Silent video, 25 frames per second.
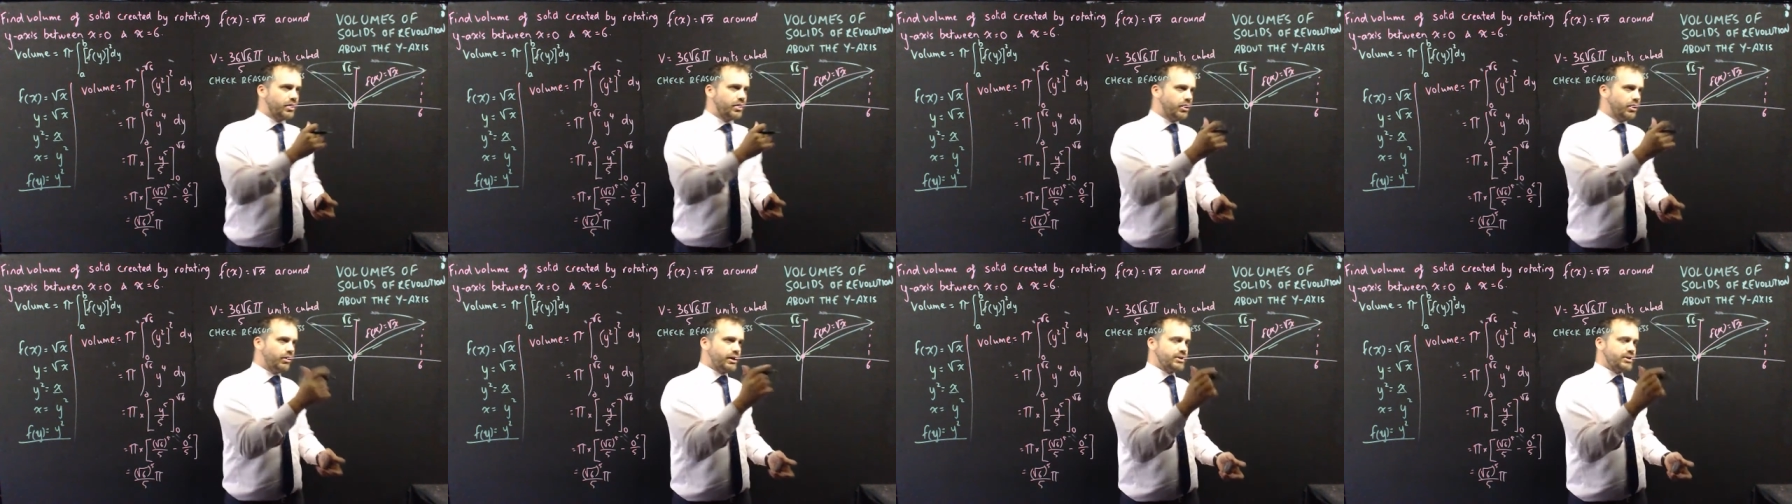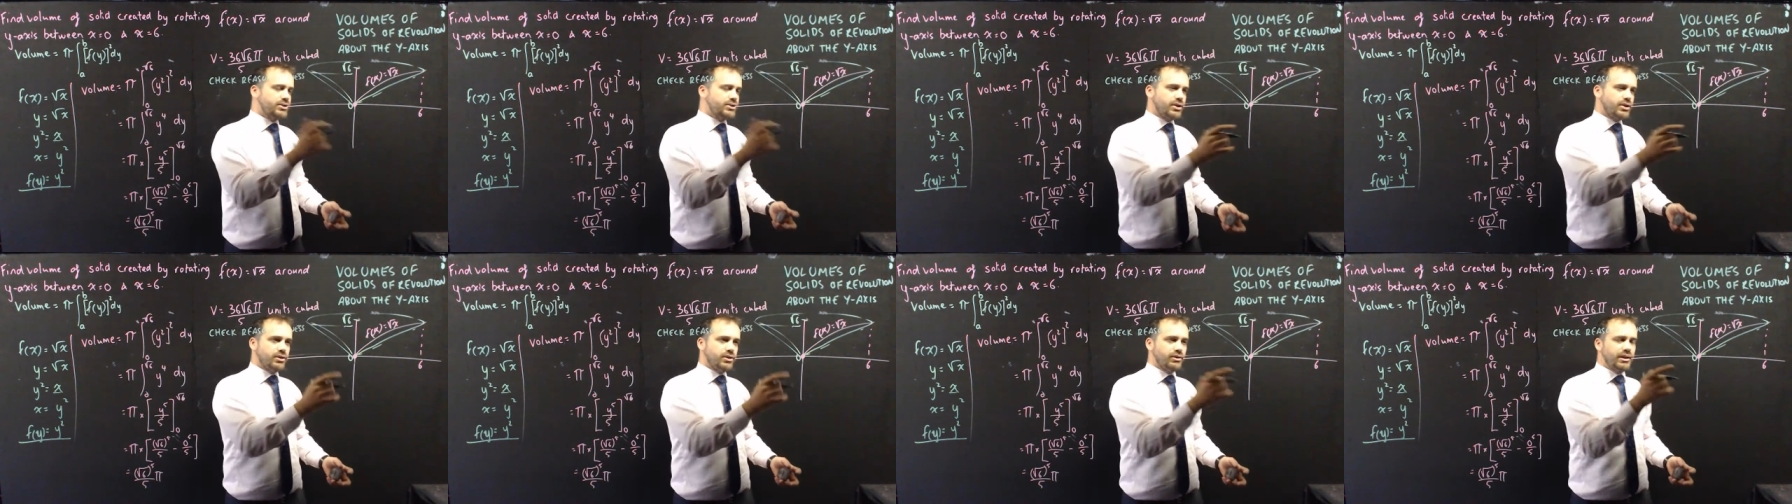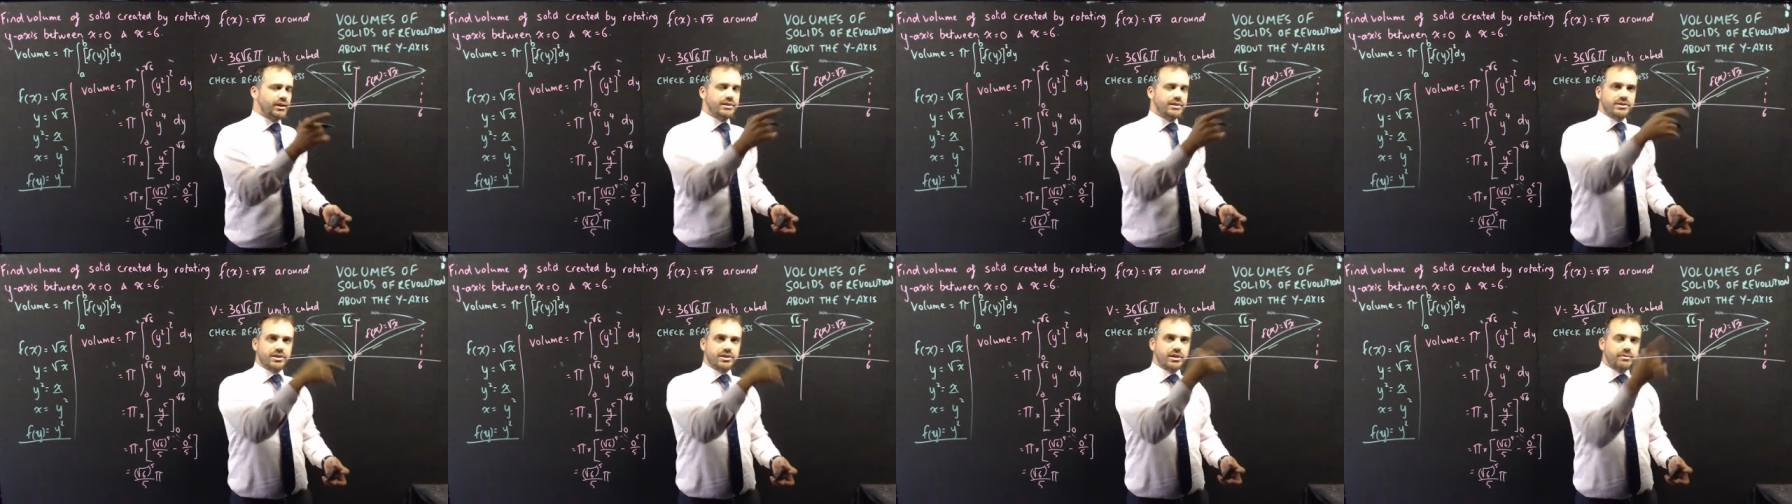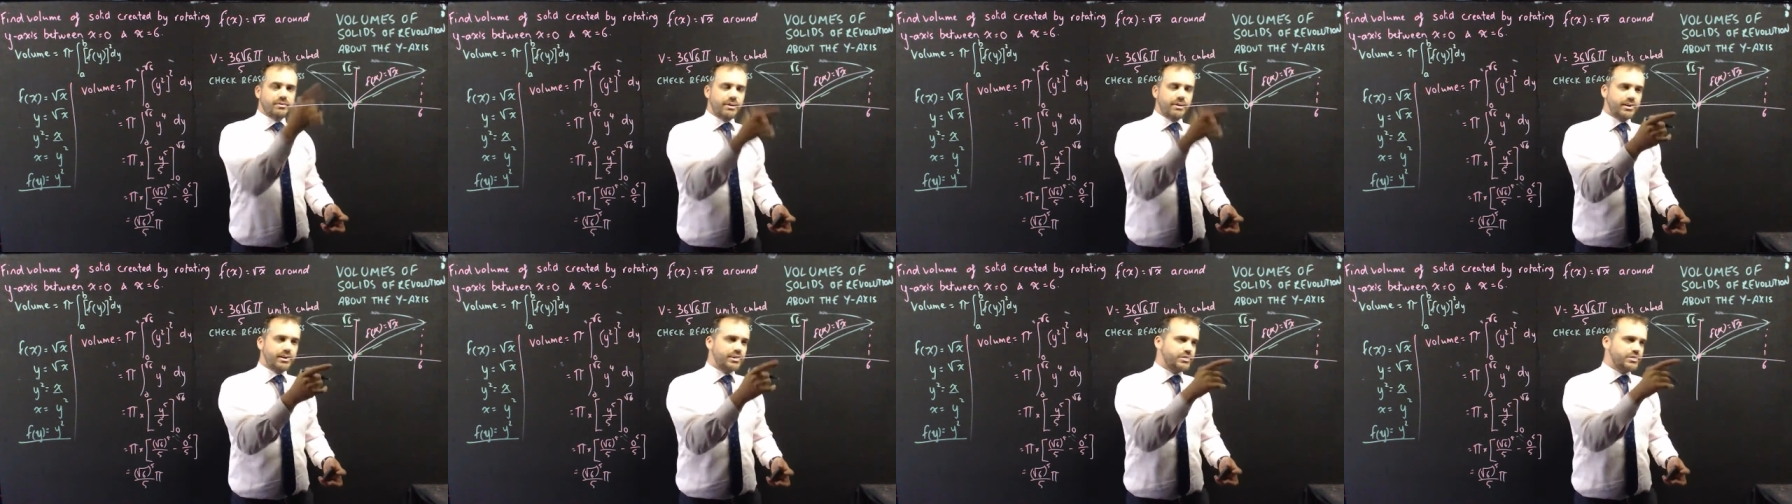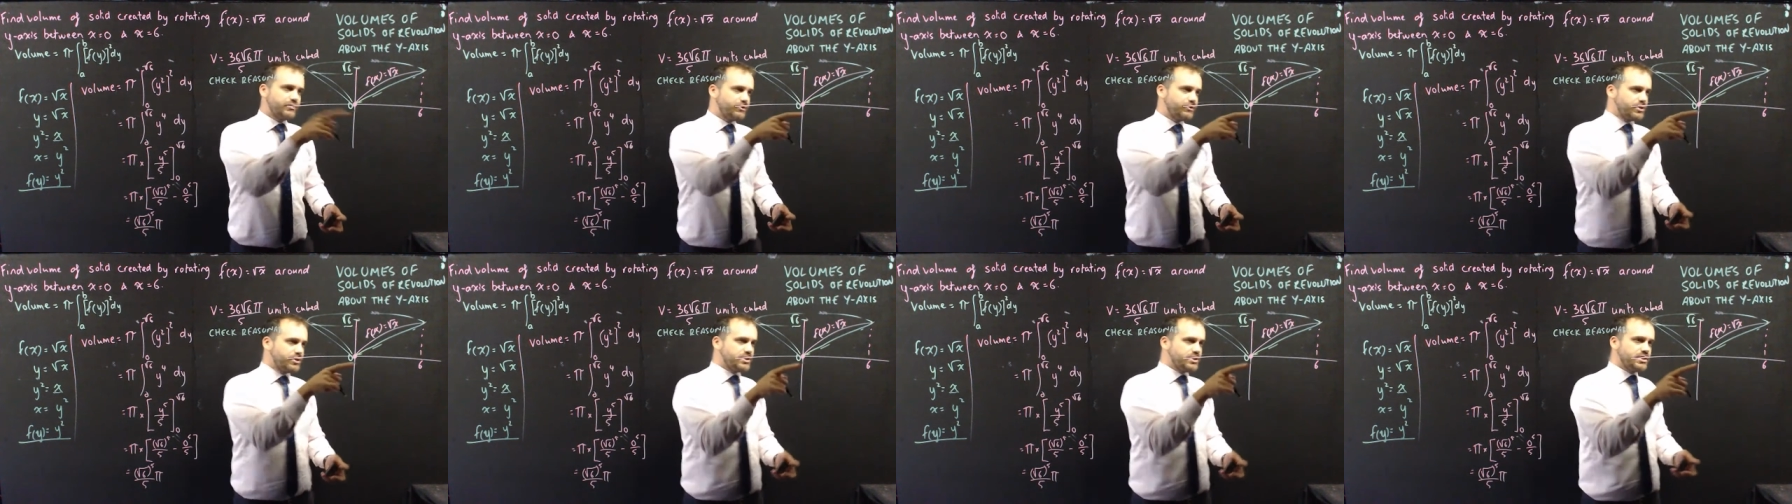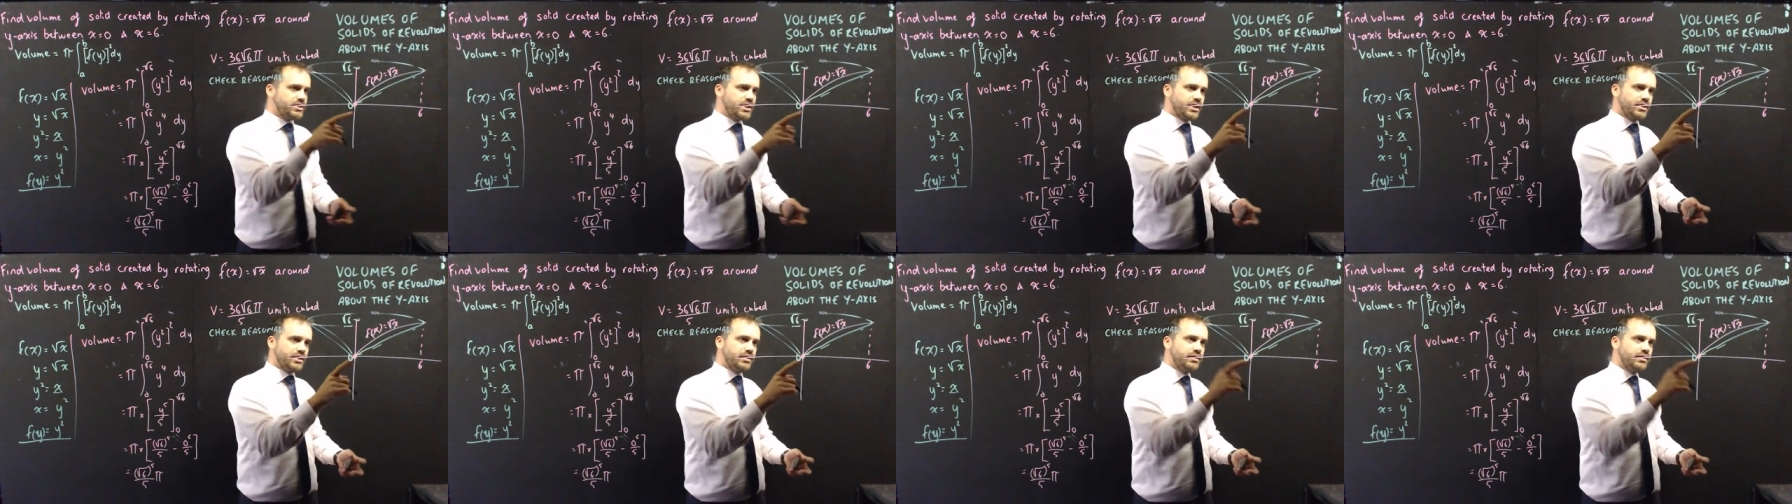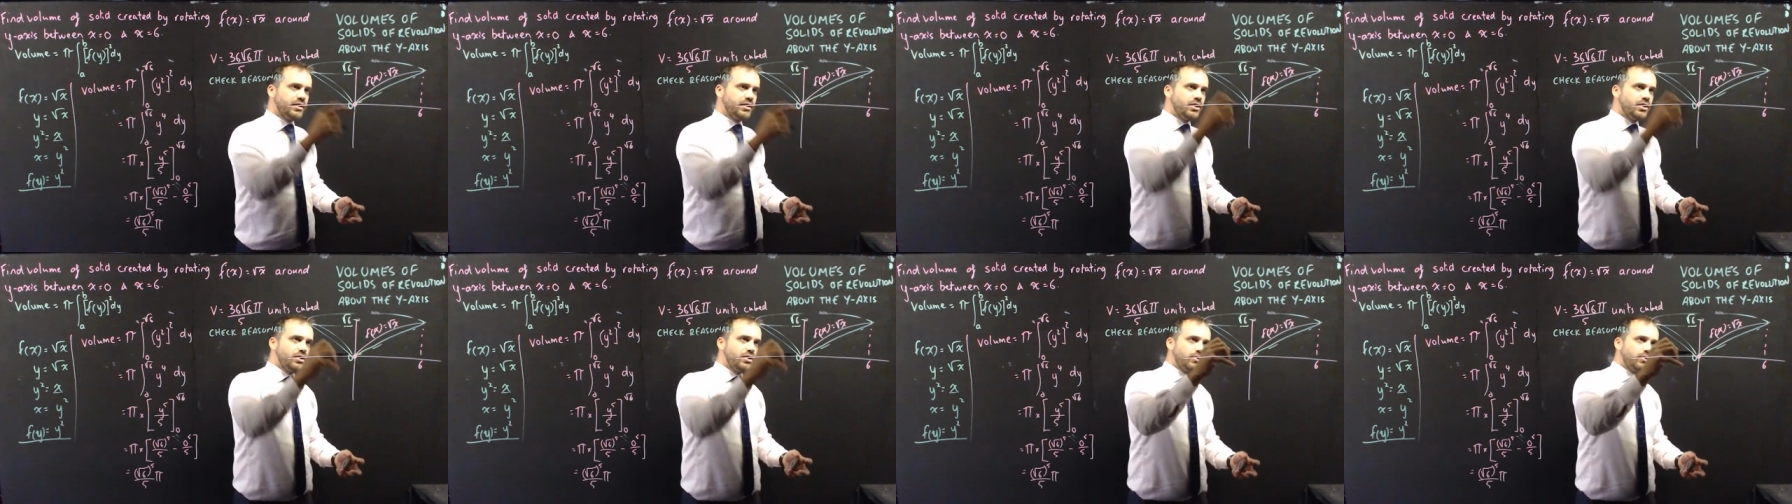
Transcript: Alright, so let's think about this for a second.